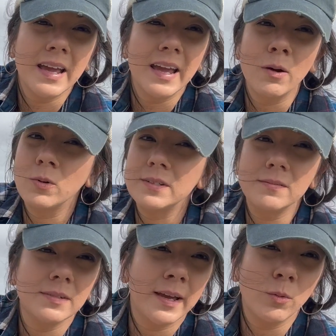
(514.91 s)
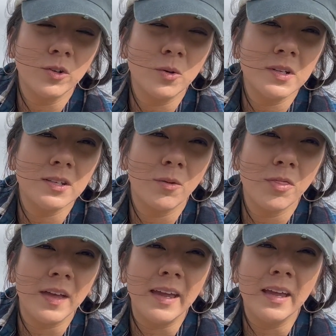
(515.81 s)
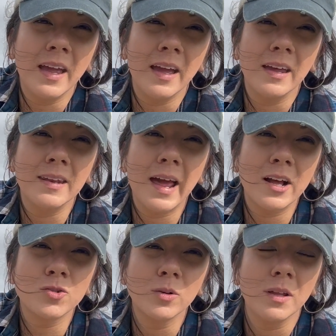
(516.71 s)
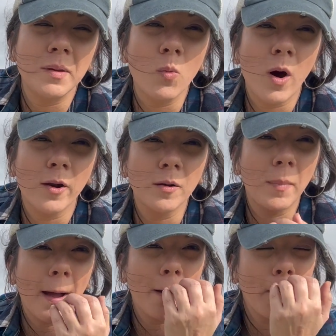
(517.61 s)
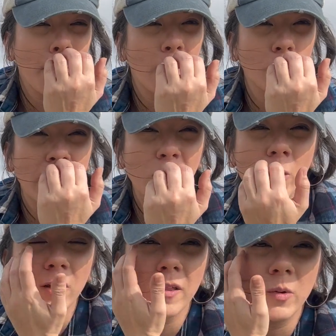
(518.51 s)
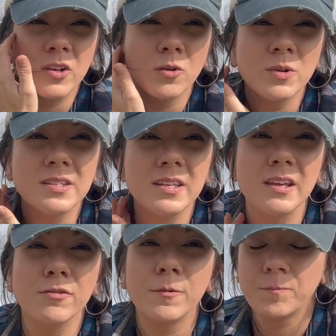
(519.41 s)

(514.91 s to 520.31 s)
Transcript: It will do its own thing and naturally be watered by the rainwater that we do receive.